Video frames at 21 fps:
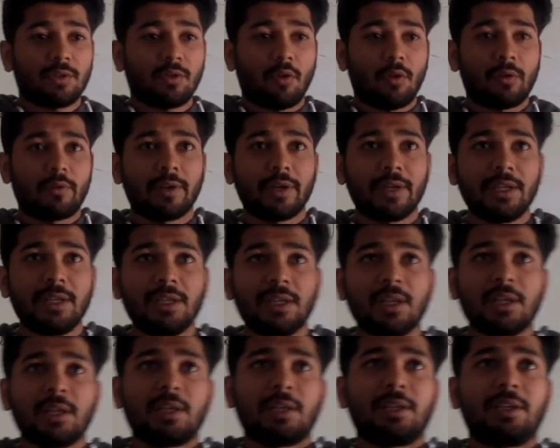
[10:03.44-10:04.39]
are already
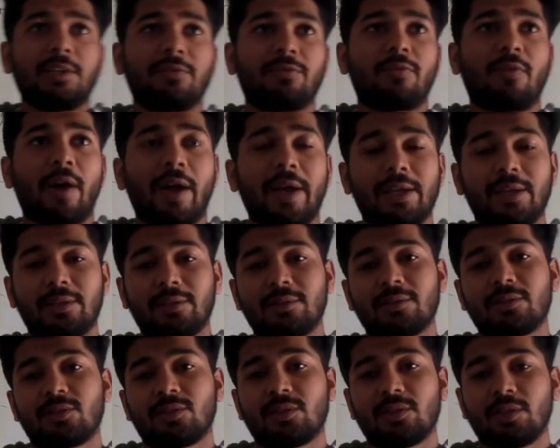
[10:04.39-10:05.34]
defined